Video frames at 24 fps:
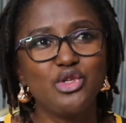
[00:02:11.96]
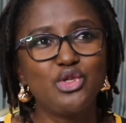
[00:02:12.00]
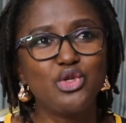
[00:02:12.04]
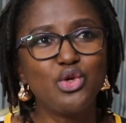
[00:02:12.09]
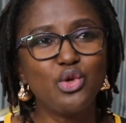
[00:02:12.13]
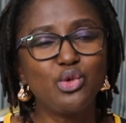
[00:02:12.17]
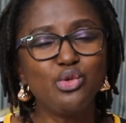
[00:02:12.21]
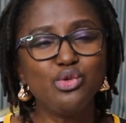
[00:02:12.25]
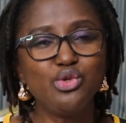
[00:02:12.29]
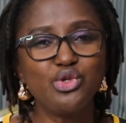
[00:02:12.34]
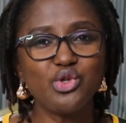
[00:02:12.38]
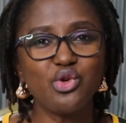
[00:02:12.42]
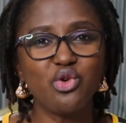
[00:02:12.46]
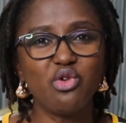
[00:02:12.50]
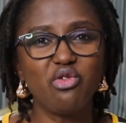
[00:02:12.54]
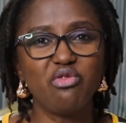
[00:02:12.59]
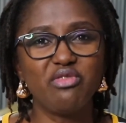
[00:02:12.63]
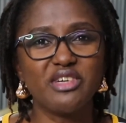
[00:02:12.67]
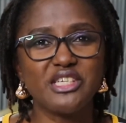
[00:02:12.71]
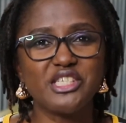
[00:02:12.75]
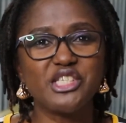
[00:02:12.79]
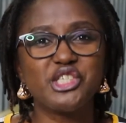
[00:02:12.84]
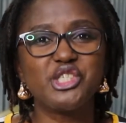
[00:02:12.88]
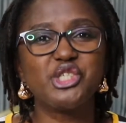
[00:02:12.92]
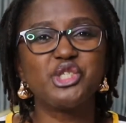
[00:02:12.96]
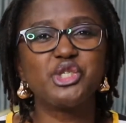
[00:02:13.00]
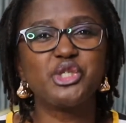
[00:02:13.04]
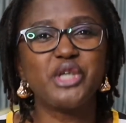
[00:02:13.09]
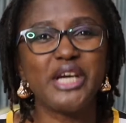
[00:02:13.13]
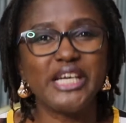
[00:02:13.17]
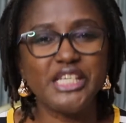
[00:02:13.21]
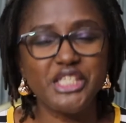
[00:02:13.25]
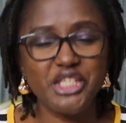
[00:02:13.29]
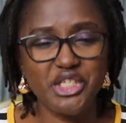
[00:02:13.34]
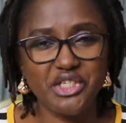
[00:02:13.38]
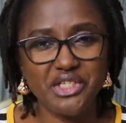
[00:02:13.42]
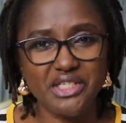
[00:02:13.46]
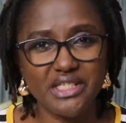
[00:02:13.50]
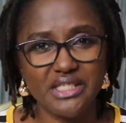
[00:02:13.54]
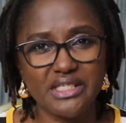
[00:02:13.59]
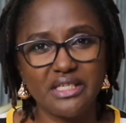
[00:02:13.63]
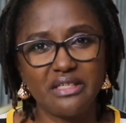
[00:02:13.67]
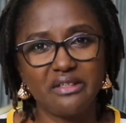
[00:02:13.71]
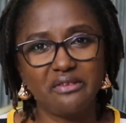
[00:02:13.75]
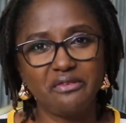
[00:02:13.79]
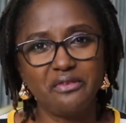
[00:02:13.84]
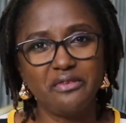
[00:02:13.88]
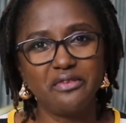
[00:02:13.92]
Don't overstretch
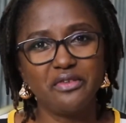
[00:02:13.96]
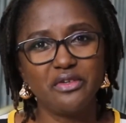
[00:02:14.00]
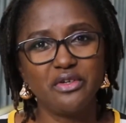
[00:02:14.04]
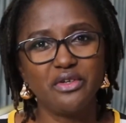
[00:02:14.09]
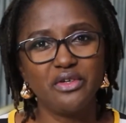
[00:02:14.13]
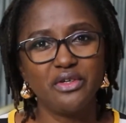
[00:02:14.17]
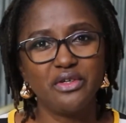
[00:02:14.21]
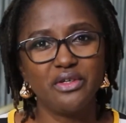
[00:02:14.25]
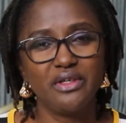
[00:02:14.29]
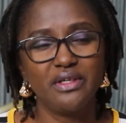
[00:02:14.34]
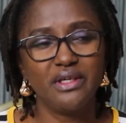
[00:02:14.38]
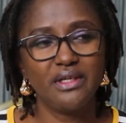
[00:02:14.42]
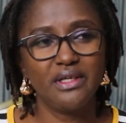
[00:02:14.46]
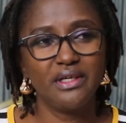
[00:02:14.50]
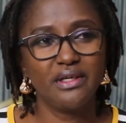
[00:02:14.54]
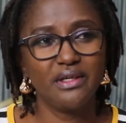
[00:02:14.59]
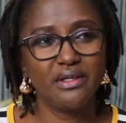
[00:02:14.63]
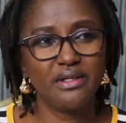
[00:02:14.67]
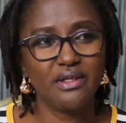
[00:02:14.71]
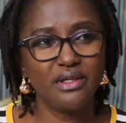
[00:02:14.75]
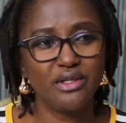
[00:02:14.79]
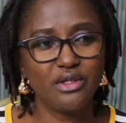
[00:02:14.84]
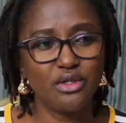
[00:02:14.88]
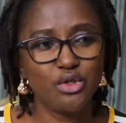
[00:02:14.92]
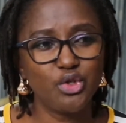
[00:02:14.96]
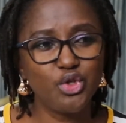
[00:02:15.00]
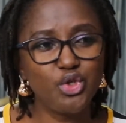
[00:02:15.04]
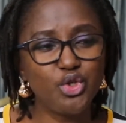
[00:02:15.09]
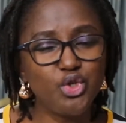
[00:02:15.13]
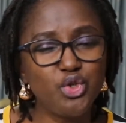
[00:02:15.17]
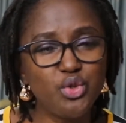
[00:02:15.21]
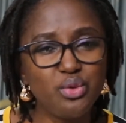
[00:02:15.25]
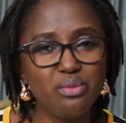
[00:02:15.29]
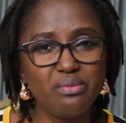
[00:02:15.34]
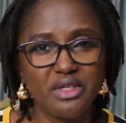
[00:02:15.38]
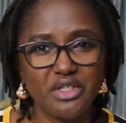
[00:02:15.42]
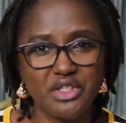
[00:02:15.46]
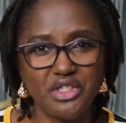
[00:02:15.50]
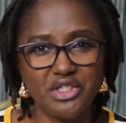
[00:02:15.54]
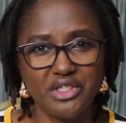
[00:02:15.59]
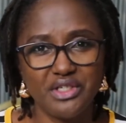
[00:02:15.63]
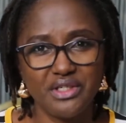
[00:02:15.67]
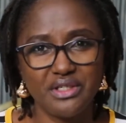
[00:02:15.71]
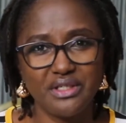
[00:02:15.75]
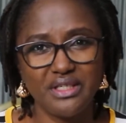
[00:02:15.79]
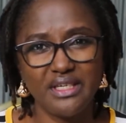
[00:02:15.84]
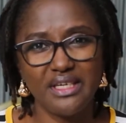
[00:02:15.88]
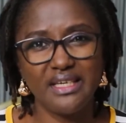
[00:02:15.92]
yourself too
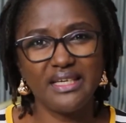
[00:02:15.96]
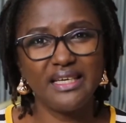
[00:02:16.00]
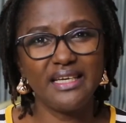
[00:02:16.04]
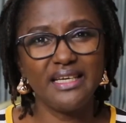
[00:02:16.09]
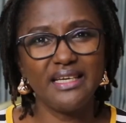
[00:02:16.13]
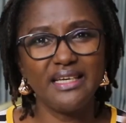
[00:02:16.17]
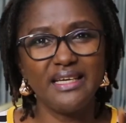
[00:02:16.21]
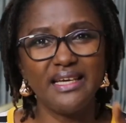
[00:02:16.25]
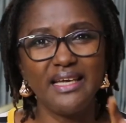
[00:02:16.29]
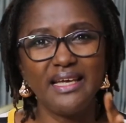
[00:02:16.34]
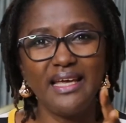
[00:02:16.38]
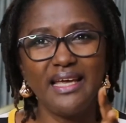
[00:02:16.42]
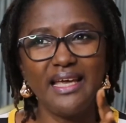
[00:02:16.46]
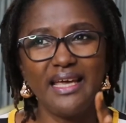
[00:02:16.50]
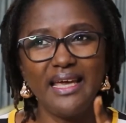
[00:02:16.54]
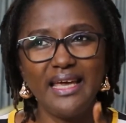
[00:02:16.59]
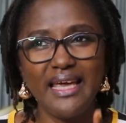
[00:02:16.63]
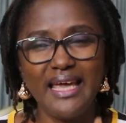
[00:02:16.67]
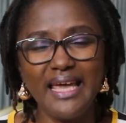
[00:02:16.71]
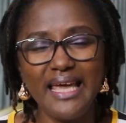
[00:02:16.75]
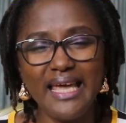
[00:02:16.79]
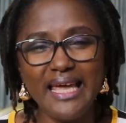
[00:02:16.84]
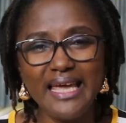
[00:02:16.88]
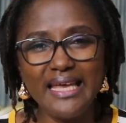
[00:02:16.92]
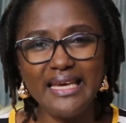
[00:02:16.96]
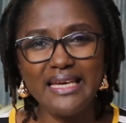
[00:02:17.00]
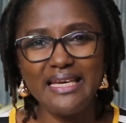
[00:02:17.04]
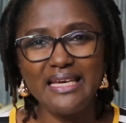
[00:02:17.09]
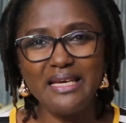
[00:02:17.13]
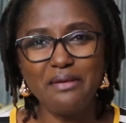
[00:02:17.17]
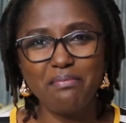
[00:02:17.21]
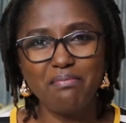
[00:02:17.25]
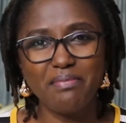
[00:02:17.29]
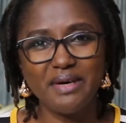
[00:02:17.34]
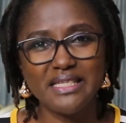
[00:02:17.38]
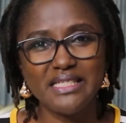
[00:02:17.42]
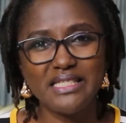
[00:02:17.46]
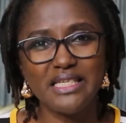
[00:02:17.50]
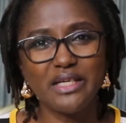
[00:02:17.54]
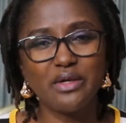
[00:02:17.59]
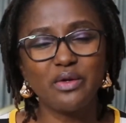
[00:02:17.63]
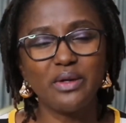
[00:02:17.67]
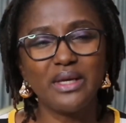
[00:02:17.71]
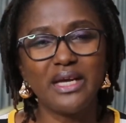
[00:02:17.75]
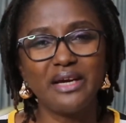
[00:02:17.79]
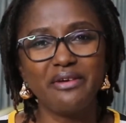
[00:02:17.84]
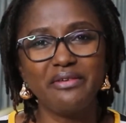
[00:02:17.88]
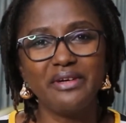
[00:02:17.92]
much in any
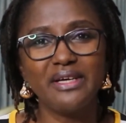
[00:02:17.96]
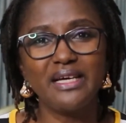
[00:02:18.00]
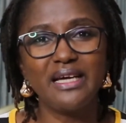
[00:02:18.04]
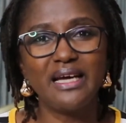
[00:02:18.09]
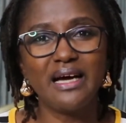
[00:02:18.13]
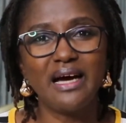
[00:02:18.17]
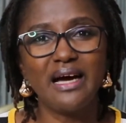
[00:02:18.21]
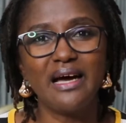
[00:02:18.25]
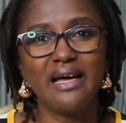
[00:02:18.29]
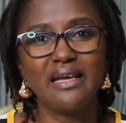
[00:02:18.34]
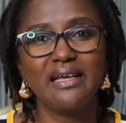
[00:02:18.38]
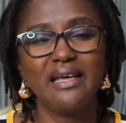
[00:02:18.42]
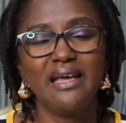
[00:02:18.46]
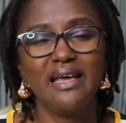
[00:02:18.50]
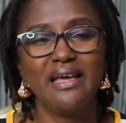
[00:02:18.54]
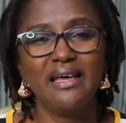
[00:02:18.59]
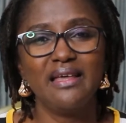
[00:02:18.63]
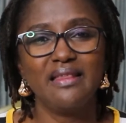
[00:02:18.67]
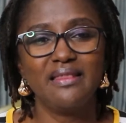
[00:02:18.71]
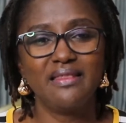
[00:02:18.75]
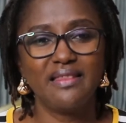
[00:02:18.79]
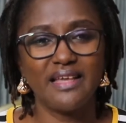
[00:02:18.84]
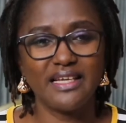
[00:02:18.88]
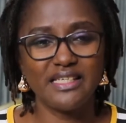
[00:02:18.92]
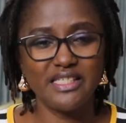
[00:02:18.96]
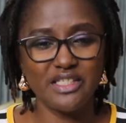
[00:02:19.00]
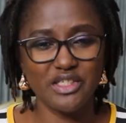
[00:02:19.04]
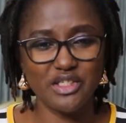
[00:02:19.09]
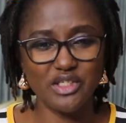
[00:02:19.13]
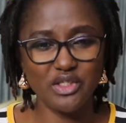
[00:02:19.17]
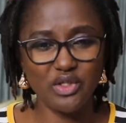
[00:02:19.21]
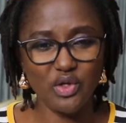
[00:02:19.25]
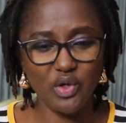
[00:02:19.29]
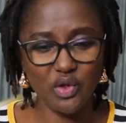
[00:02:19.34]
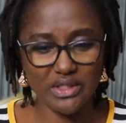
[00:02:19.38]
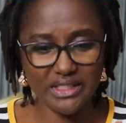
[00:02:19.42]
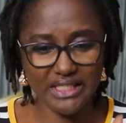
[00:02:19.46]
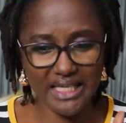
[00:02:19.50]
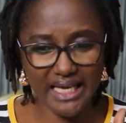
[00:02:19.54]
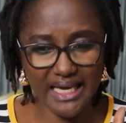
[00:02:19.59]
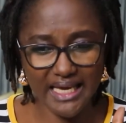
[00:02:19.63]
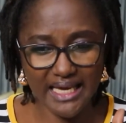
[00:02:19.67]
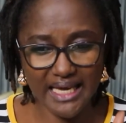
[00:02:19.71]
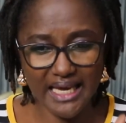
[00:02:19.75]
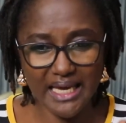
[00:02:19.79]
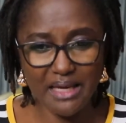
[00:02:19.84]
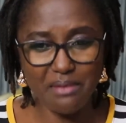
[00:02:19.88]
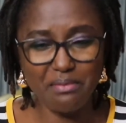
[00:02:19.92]
particular regard that is not
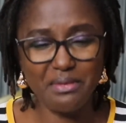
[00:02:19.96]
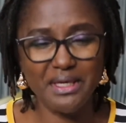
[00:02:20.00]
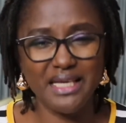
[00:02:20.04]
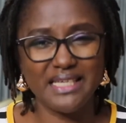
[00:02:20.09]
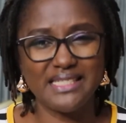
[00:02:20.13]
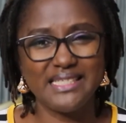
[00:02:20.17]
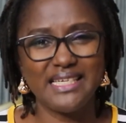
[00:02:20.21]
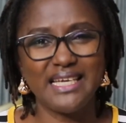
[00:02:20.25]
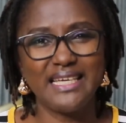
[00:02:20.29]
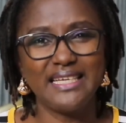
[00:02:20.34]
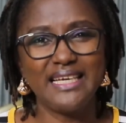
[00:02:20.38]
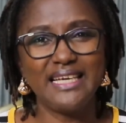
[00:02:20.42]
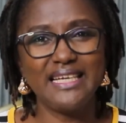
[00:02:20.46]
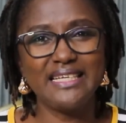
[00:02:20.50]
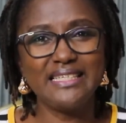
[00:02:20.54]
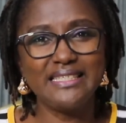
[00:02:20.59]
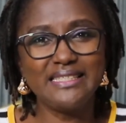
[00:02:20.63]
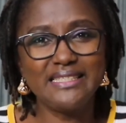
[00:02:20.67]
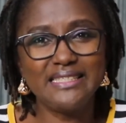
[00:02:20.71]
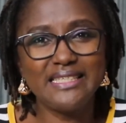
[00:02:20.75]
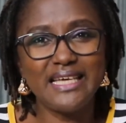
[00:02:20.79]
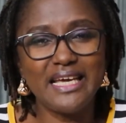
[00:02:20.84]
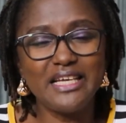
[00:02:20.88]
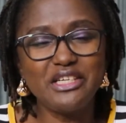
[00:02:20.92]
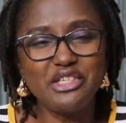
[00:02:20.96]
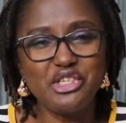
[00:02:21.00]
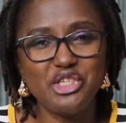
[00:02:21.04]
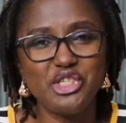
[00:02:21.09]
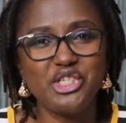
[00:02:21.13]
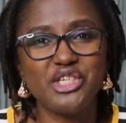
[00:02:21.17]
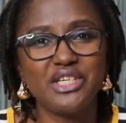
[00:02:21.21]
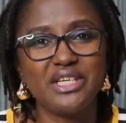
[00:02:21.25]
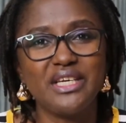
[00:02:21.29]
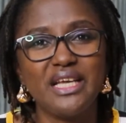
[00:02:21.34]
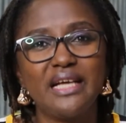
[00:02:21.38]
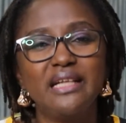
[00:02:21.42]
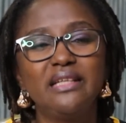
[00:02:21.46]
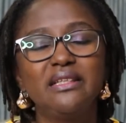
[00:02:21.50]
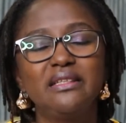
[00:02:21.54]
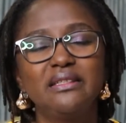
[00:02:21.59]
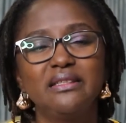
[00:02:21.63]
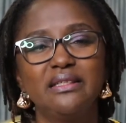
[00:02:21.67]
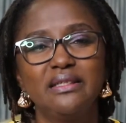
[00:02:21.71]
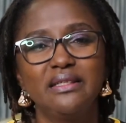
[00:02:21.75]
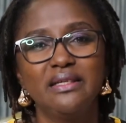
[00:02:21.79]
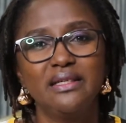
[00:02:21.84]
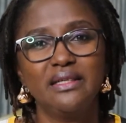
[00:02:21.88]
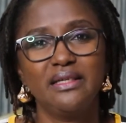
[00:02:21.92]
aimed at an
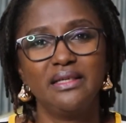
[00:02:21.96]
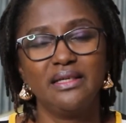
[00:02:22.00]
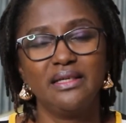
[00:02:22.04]
intentional